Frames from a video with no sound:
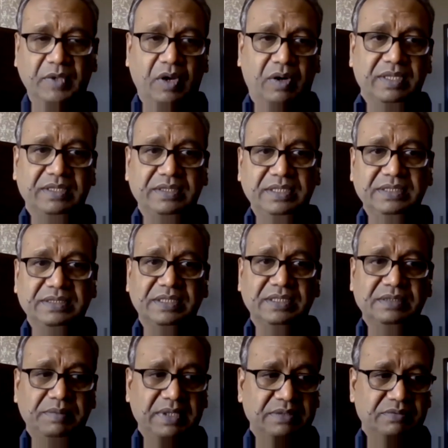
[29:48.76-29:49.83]
Not a
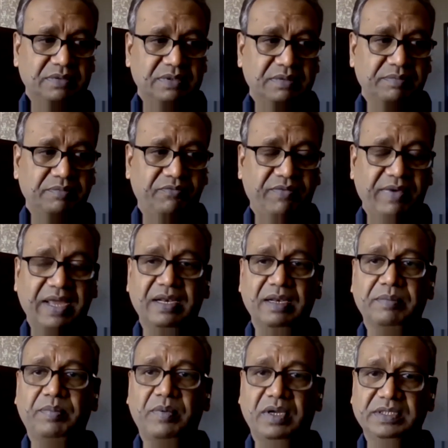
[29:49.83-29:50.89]
thesis, but it was the
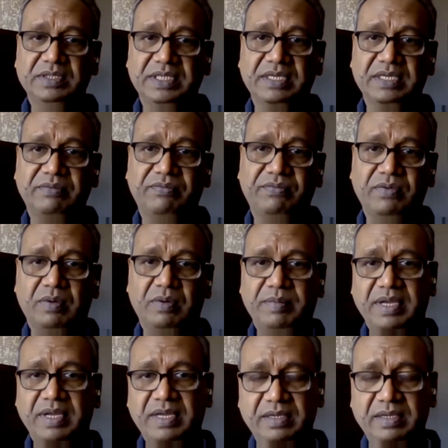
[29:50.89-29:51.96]
final project for
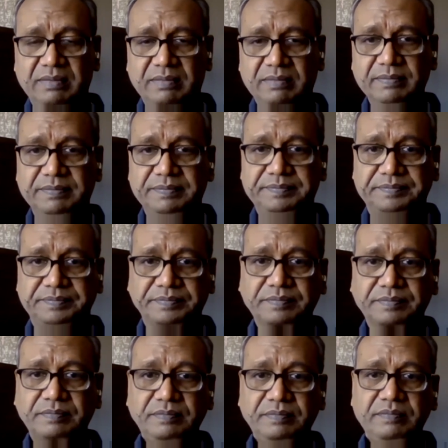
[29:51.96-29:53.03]
my
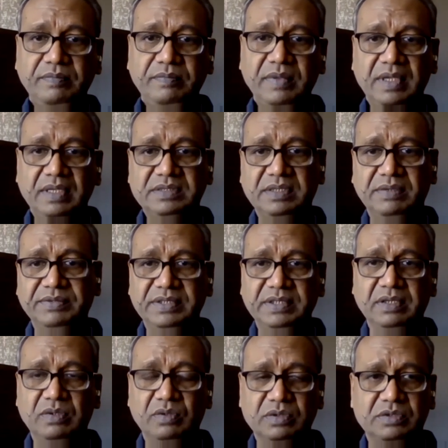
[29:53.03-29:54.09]

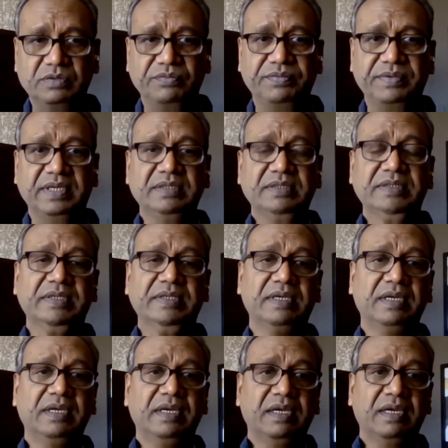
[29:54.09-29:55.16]
simulation course to finish.
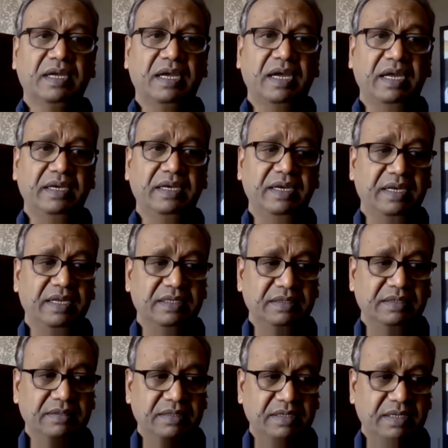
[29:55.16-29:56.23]
I did a,
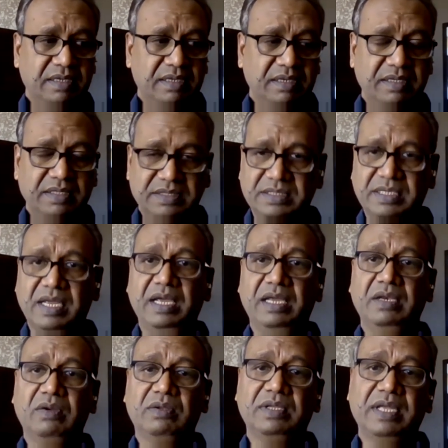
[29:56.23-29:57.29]
a
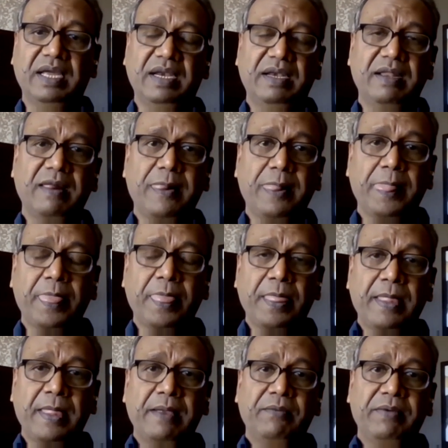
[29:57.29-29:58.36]
design on that.
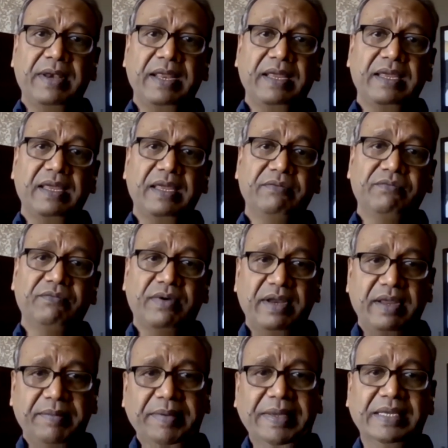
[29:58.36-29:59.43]
When I came
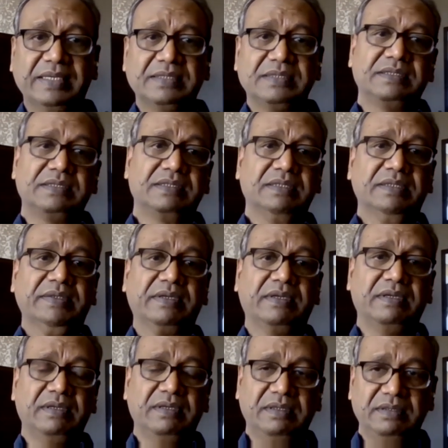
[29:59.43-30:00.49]
for MS,
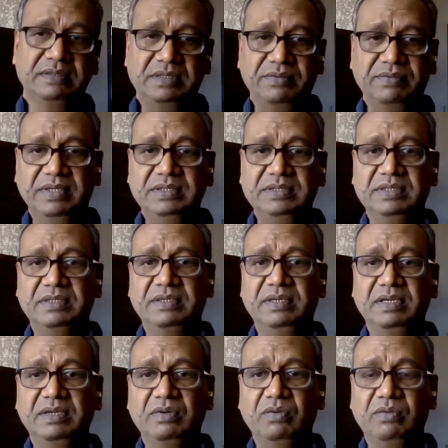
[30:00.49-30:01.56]
civil
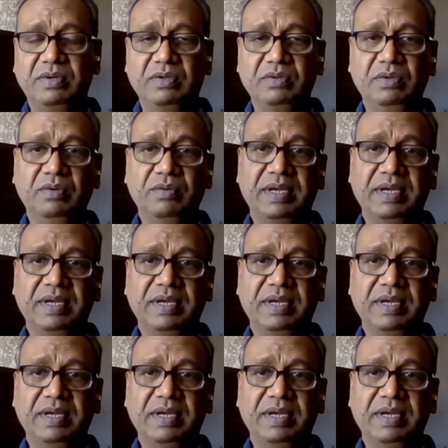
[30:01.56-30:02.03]
engineering over to